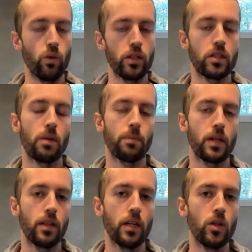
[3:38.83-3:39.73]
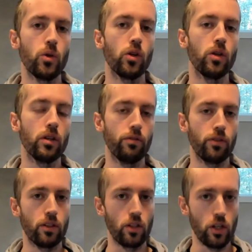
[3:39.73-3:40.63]
What's something that you could have
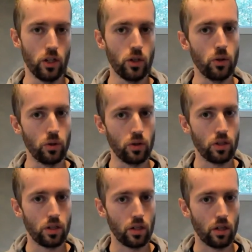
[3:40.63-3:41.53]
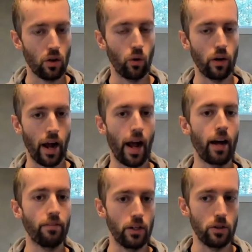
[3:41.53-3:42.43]
used or
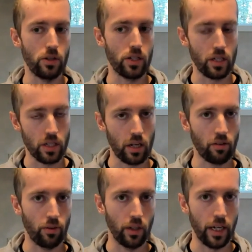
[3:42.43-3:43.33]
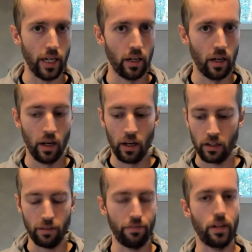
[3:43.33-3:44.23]
have used successfully
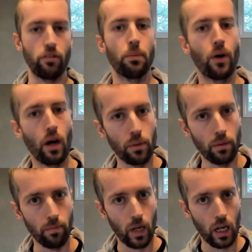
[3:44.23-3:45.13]
to fix a problem?